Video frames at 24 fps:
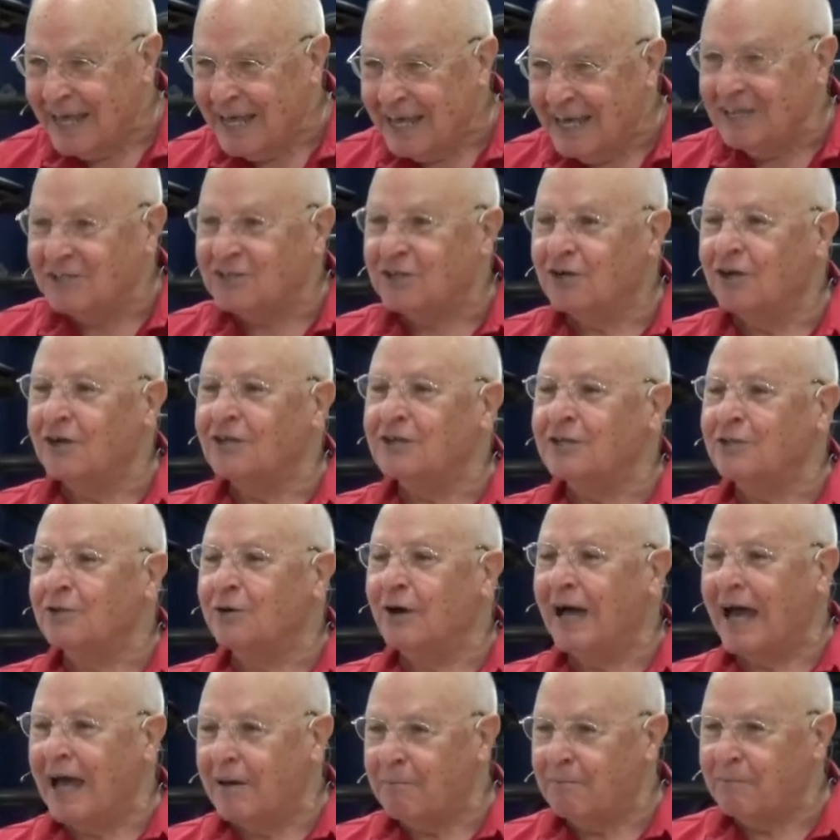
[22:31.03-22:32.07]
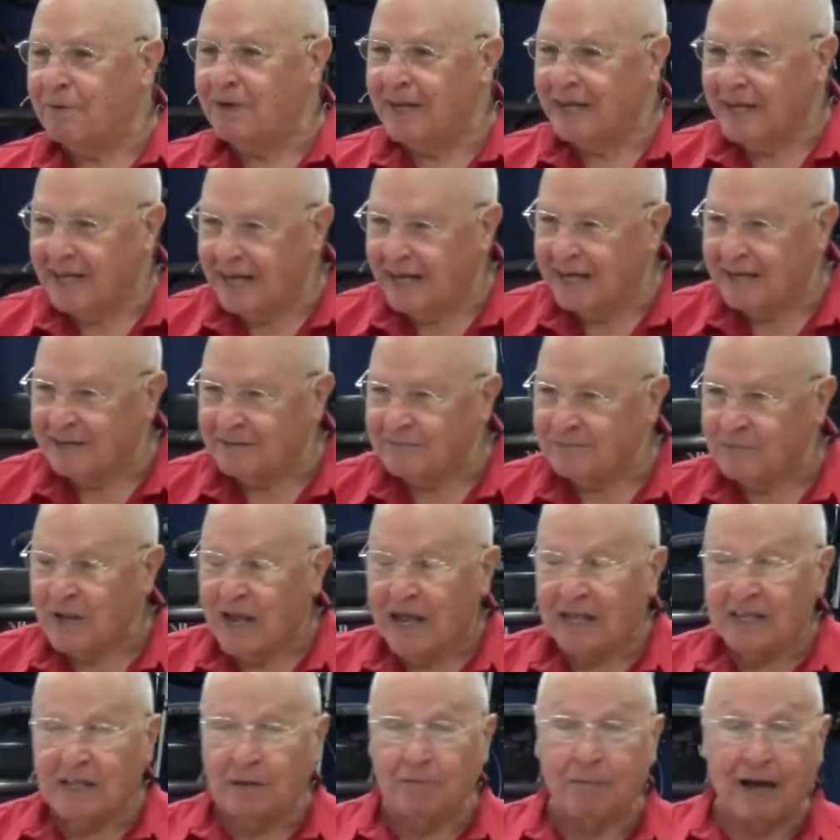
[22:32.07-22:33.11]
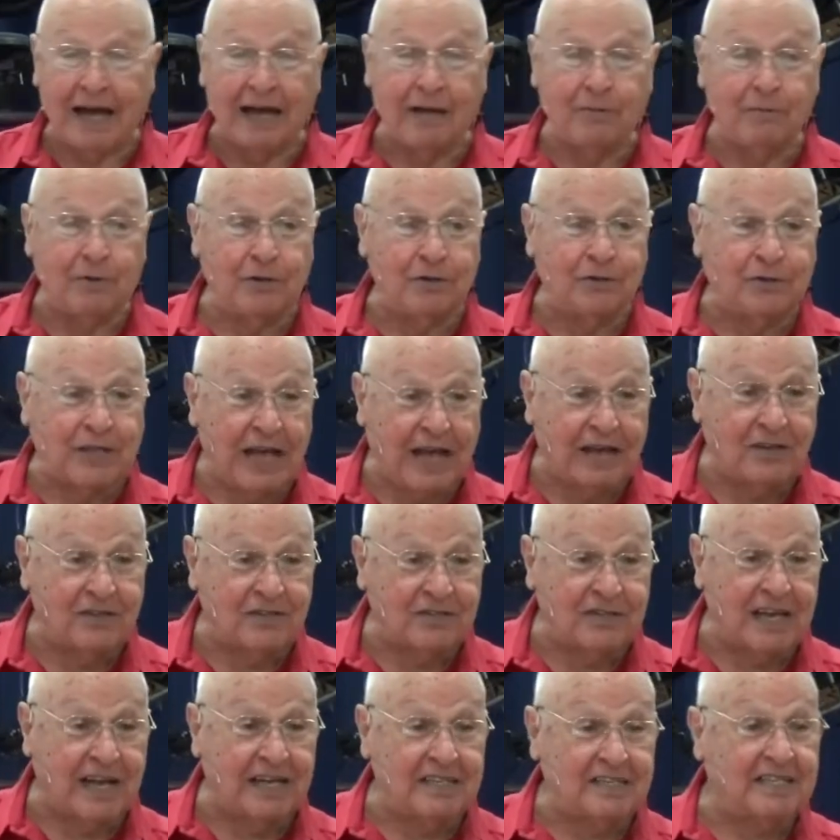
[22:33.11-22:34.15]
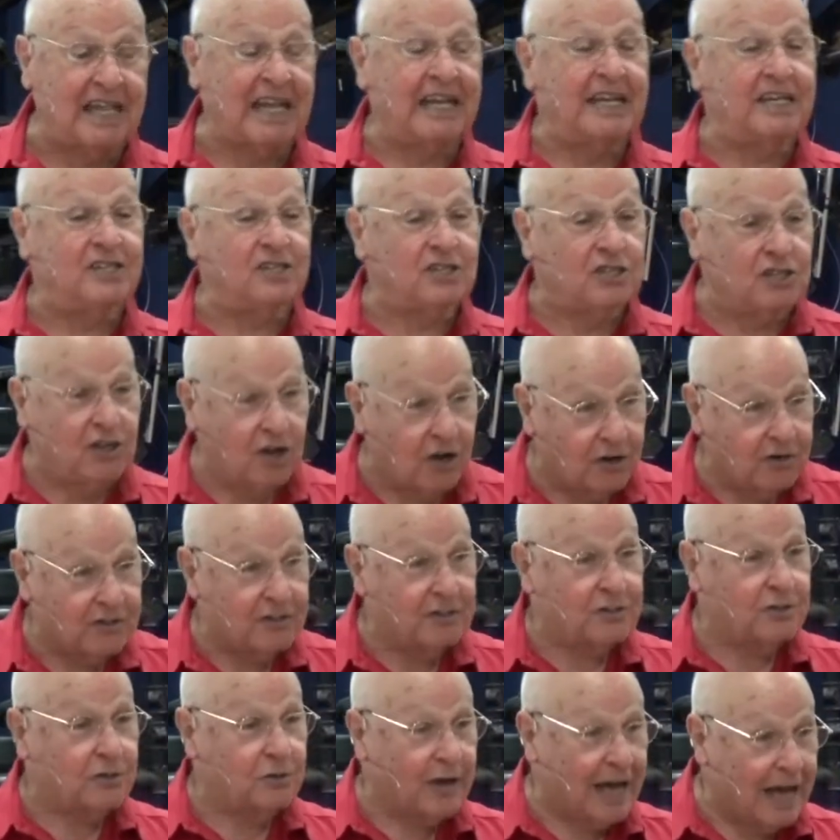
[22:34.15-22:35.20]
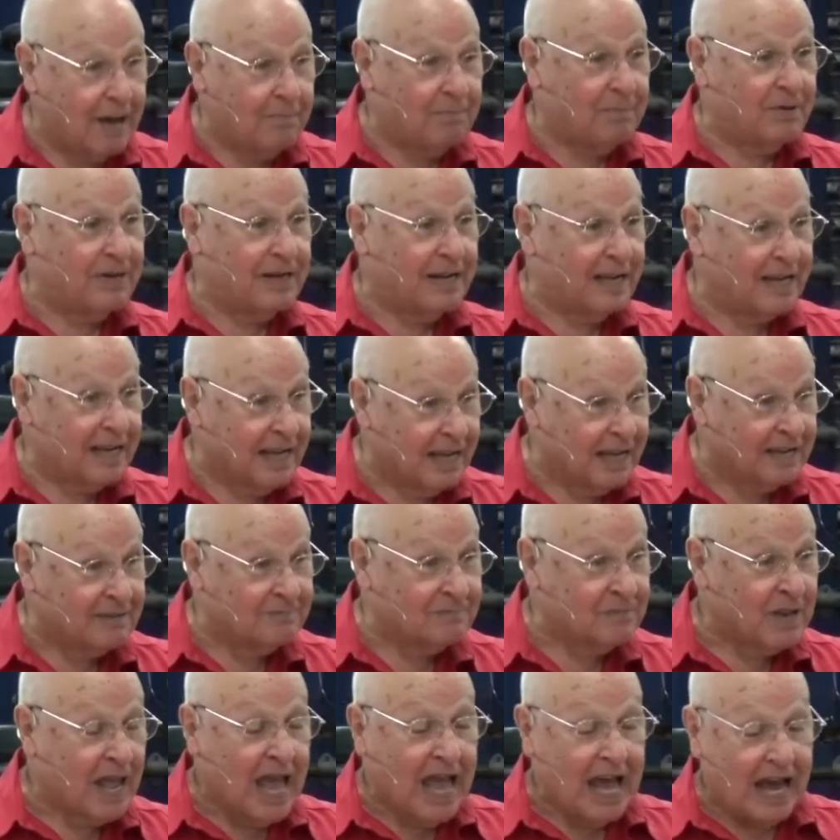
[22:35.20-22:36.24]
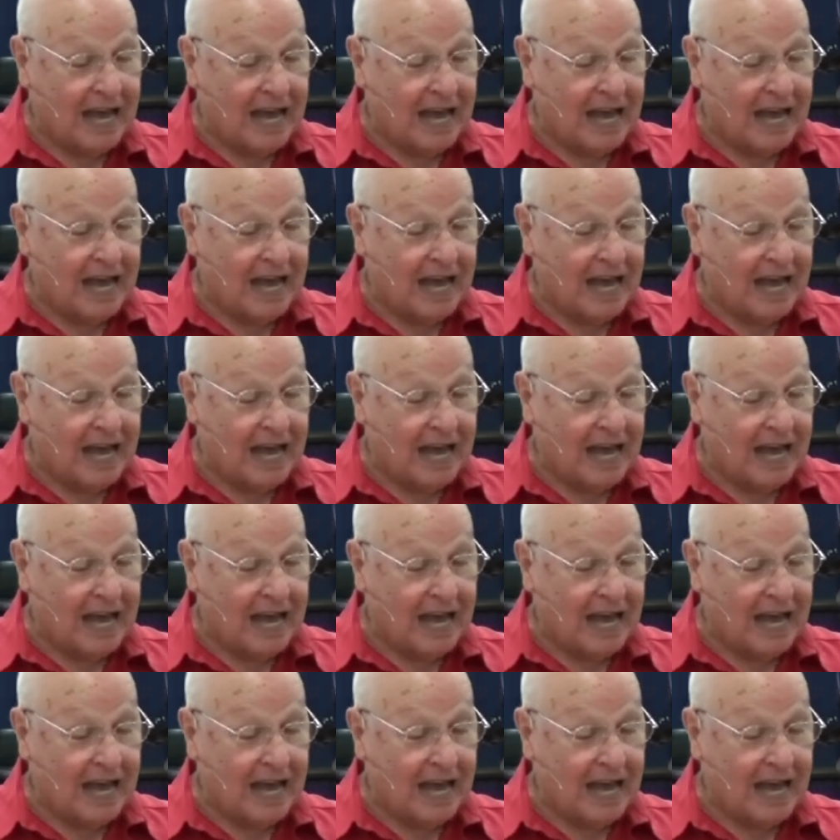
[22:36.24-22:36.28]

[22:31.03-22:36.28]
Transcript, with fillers: It's going to happen again. The Bible tells us that it's going to happen again.